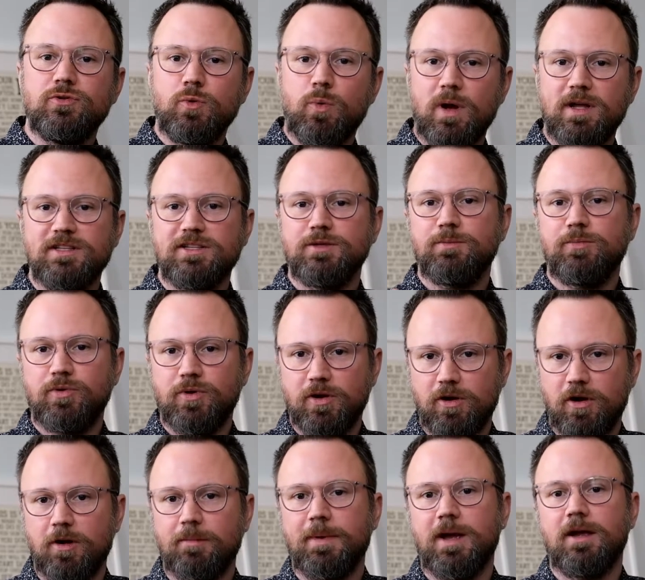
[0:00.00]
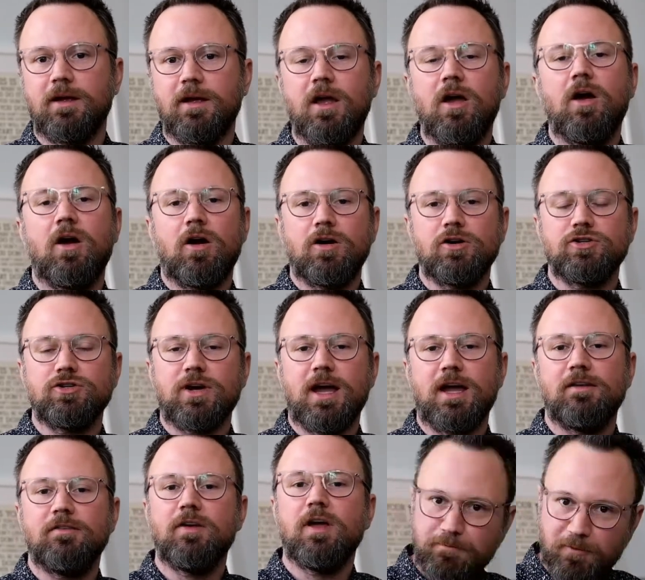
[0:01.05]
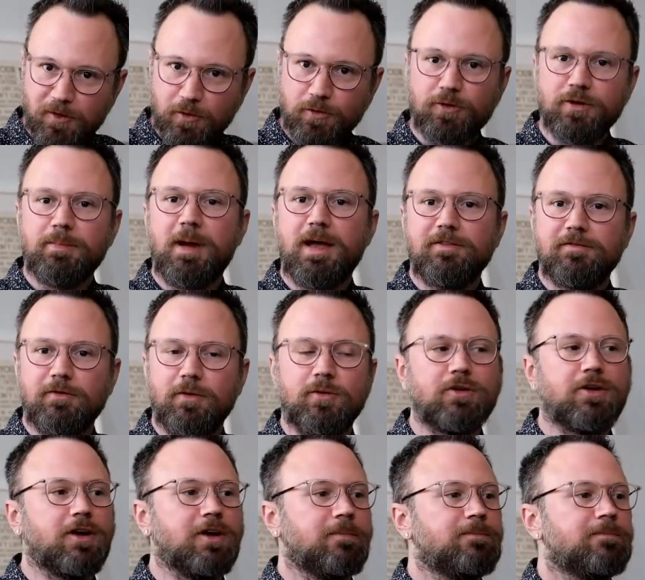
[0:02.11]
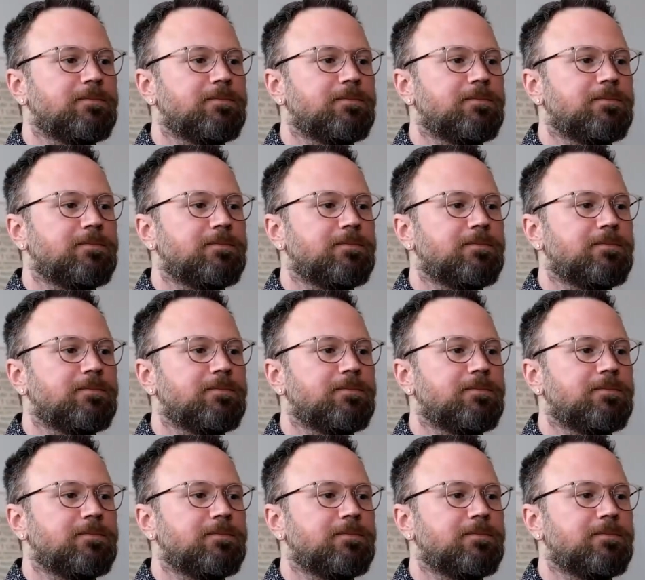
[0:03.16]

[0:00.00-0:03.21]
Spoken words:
what to put on my hard drive folder by folder.